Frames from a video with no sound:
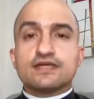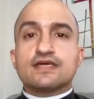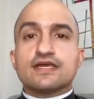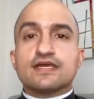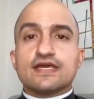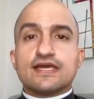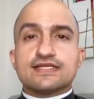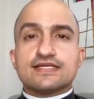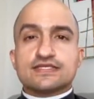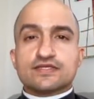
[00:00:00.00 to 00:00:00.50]

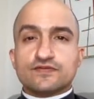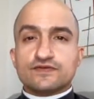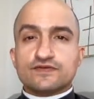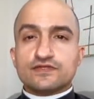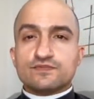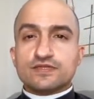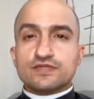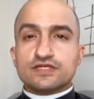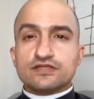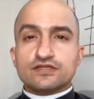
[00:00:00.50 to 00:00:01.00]
It's going to
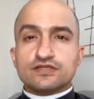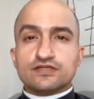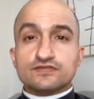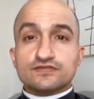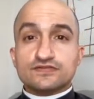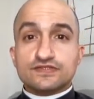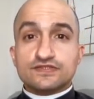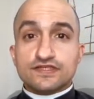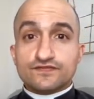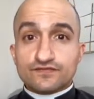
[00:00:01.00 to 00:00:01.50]
be a little
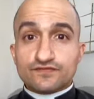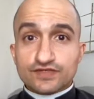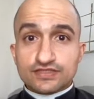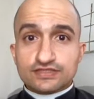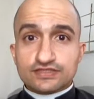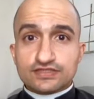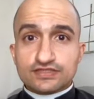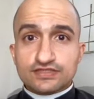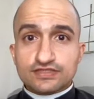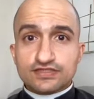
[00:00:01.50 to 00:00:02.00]

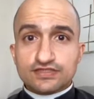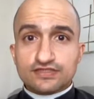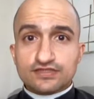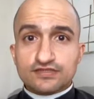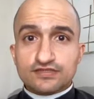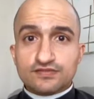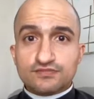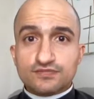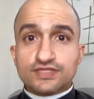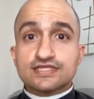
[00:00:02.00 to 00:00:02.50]
different,
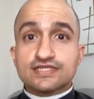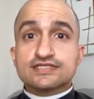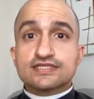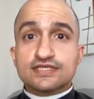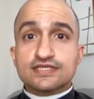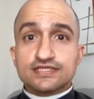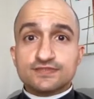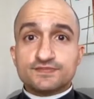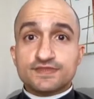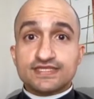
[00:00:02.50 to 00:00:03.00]
but it's
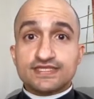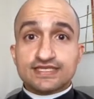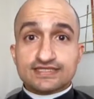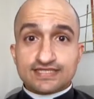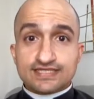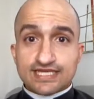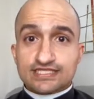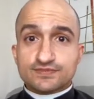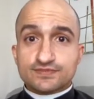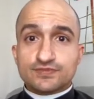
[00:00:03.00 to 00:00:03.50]
going to be
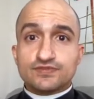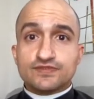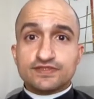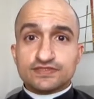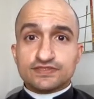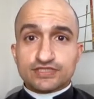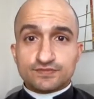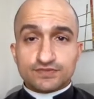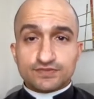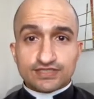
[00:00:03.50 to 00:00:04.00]
accessible and
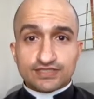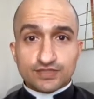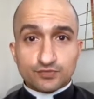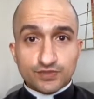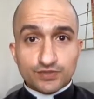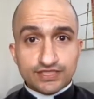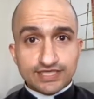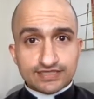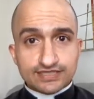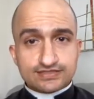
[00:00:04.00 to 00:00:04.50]
something that
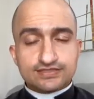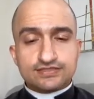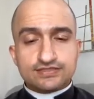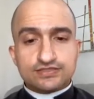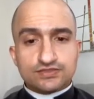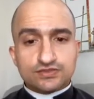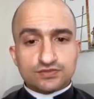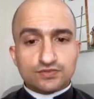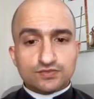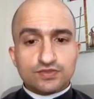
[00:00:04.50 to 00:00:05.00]
we get to
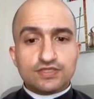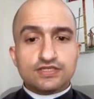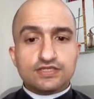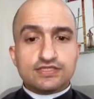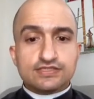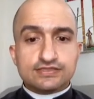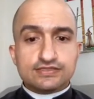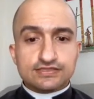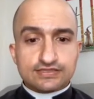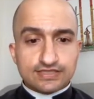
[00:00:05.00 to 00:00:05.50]
do
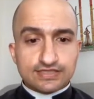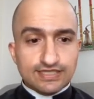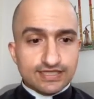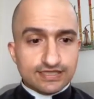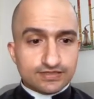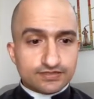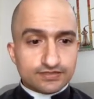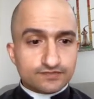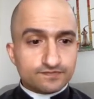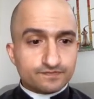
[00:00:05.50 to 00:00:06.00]
together.